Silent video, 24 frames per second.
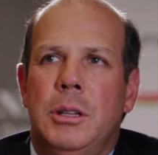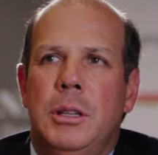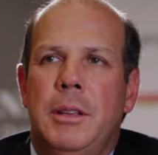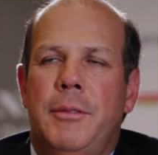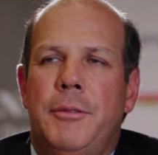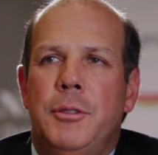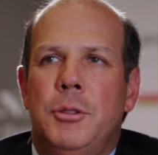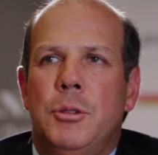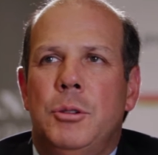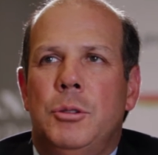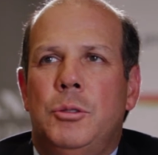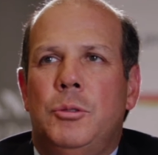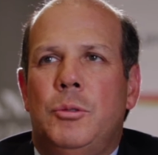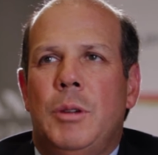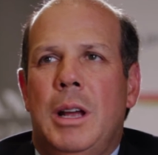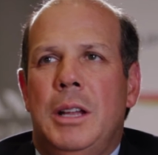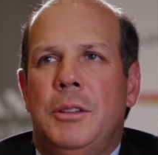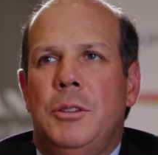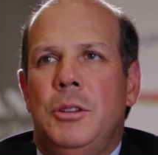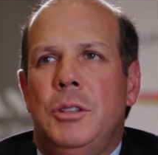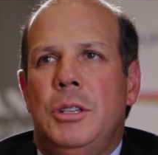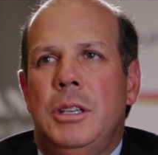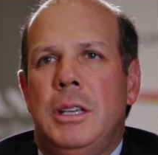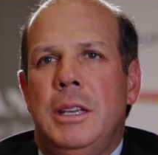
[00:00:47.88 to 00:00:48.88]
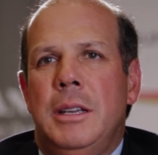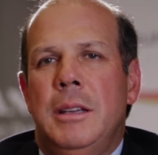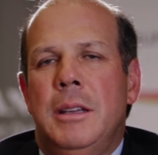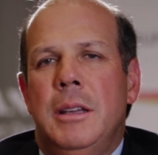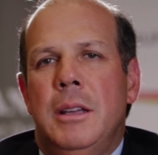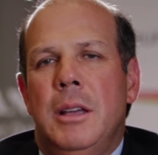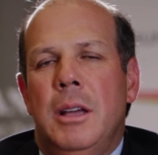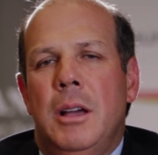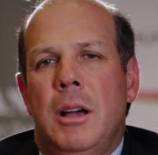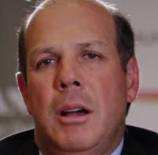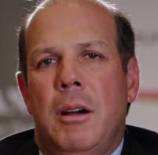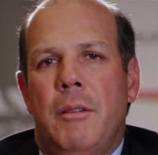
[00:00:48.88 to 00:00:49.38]
future strategy
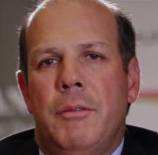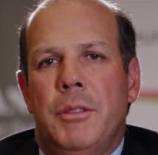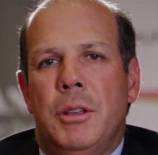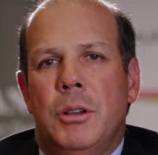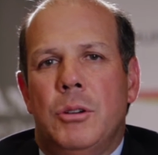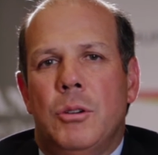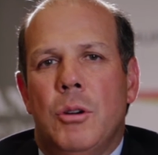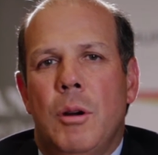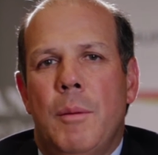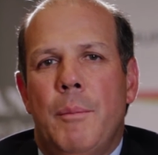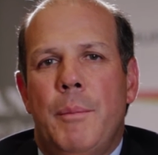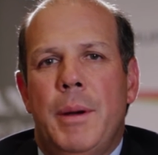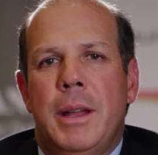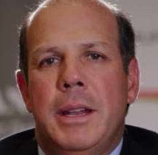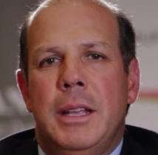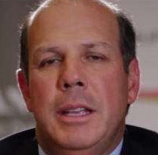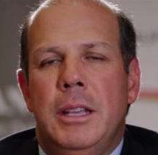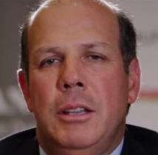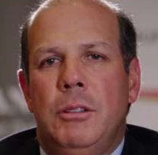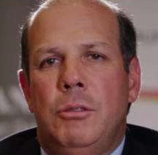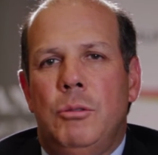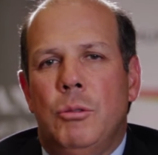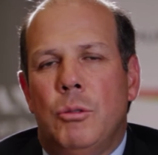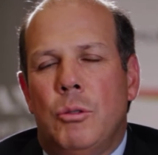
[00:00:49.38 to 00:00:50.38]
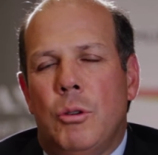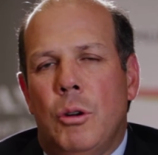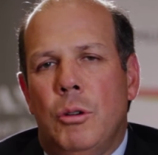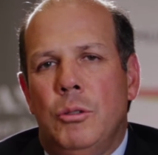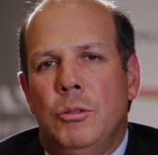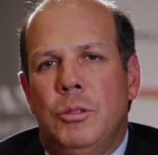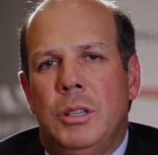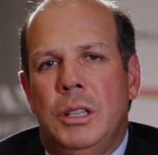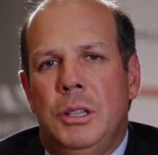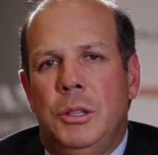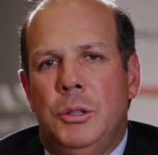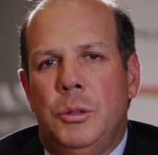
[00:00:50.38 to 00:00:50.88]
of the company is to
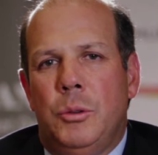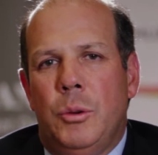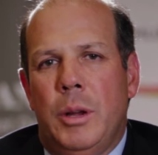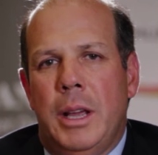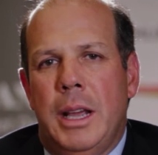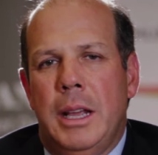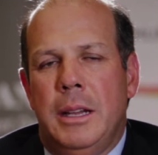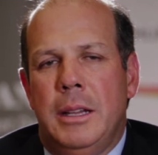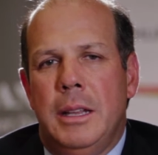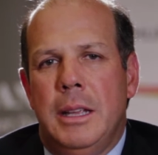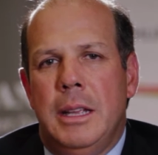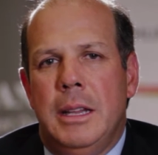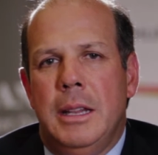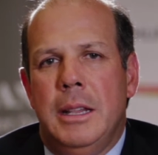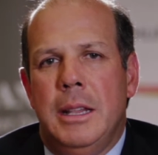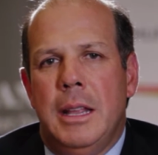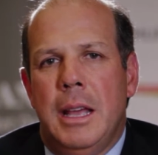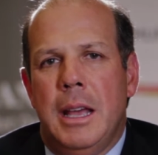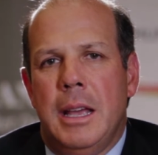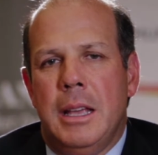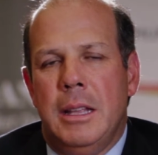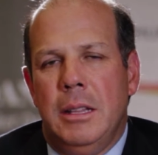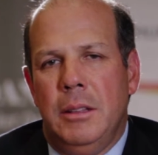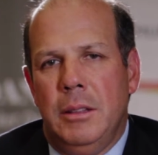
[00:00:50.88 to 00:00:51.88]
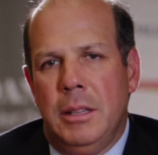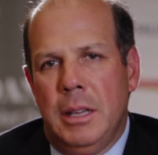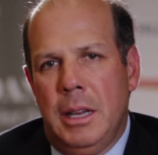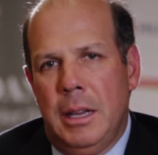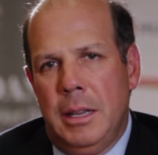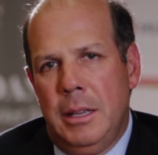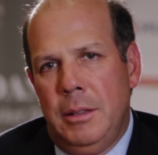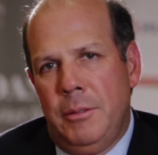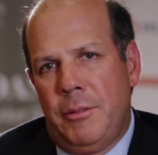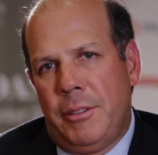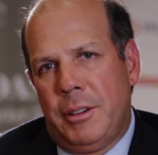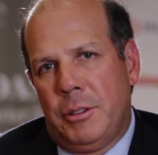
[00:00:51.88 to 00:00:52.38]
concentrate in the
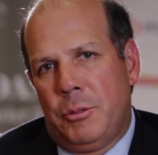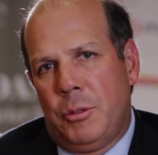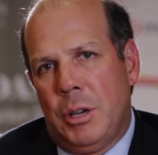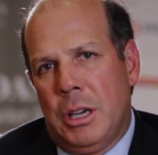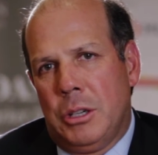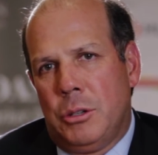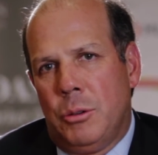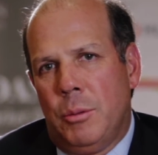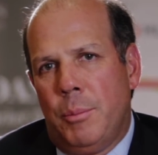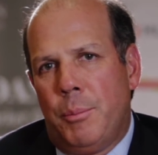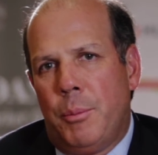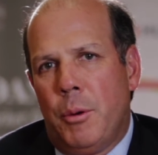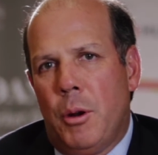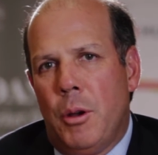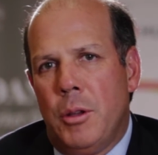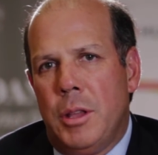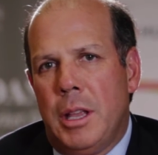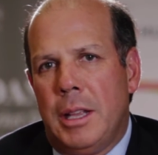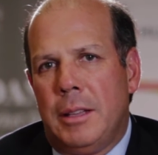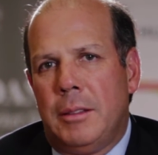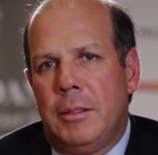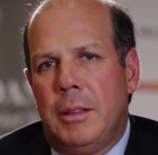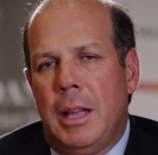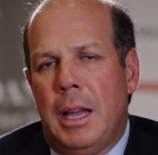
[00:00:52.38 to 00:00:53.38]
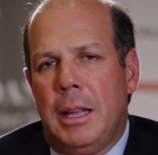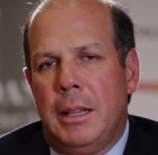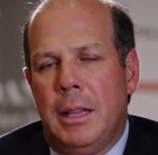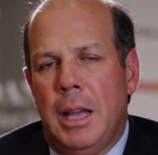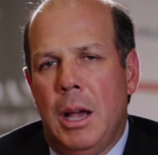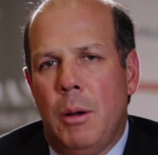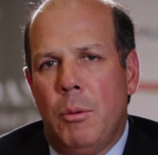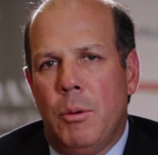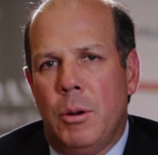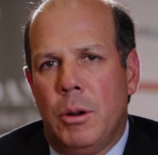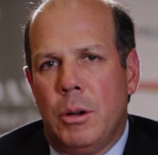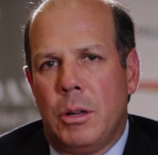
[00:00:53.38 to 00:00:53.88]
infrastructure projects that
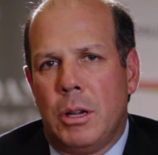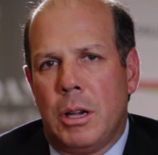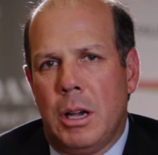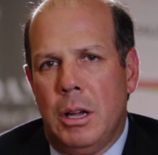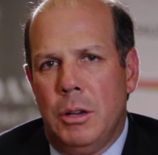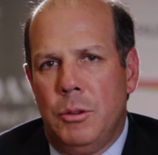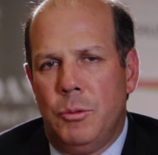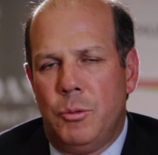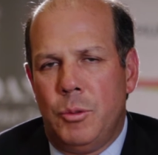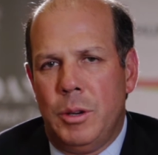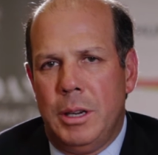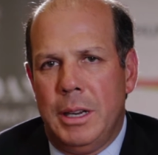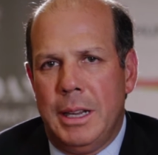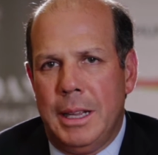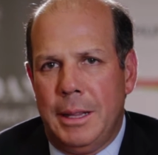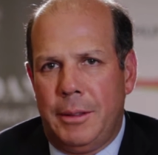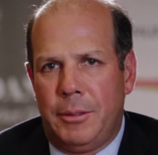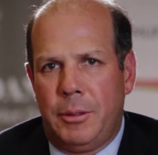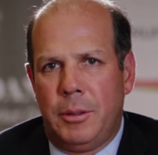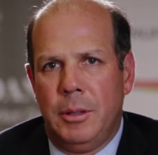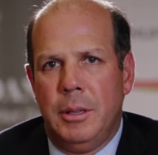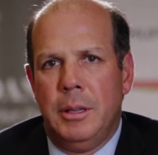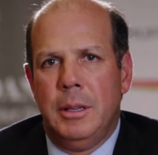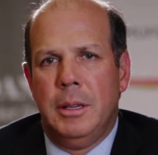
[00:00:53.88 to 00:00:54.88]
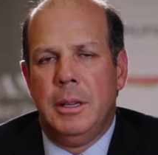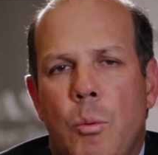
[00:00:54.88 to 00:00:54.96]
our country needs.